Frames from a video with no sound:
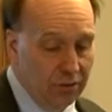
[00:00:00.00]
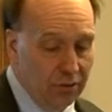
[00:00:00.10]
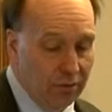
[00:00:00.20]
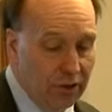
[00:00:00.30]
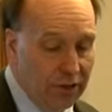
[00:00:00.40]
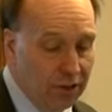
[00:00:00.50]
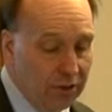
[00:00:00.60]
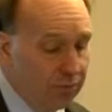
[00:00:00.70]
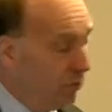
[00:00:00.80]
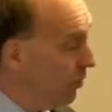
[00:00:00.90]
very
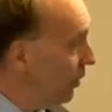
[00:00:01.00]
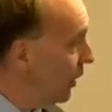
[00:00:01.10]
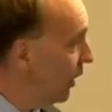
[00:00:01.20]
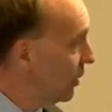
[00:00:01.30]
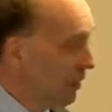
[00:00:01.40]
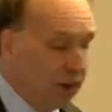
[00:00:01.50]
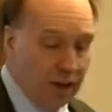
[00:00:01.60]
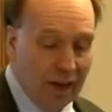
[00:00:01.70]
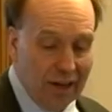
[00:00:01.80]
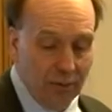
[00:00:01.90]
good for uh,
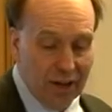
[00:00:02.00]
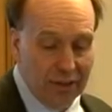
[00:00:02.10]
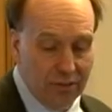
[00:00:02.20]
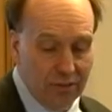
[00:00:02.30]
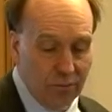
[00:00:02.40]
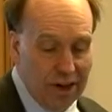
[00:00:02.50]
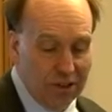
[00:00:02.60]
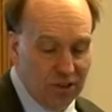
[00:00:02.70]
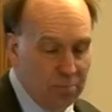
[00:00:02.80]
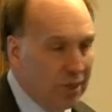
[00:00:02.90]
high write,
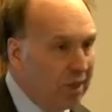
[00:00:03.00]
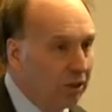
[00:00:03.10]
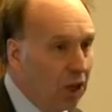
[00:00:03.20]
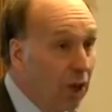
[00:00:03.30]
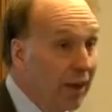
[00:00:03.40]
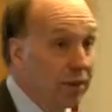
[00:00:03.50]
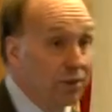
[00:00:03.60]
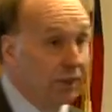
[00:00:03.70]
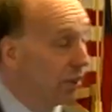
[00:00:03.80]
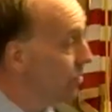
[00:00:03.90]
writing speed and low
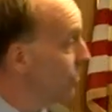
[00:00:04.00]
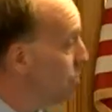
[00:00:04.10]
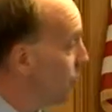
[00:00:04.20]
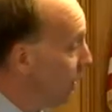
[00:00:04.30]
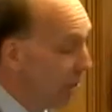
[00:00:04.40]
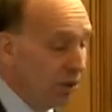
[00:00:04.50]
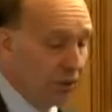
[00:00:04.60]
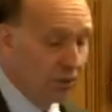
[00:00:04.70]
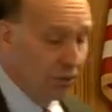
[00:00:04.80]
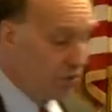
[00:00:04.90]
energy consumption,
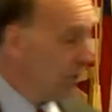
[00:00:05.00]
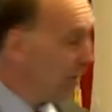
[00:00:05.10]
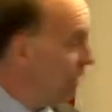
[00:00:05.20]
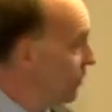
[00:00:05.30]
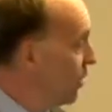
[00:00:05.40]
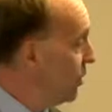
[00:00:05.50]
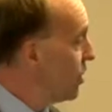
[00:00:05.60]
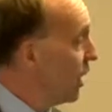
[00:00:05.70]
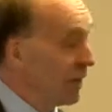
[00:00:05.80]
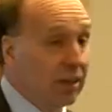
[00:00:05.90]
just the things I was
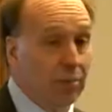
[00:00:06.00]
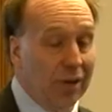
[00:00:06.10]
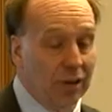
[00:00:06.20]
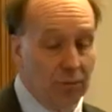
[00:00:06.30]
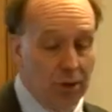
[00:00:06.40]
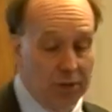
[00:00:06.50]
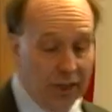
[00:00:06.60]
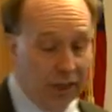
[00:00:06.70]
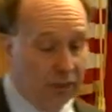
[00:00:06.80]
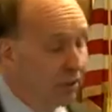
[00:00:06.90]
talking about a moment
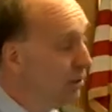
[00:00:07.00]
ago.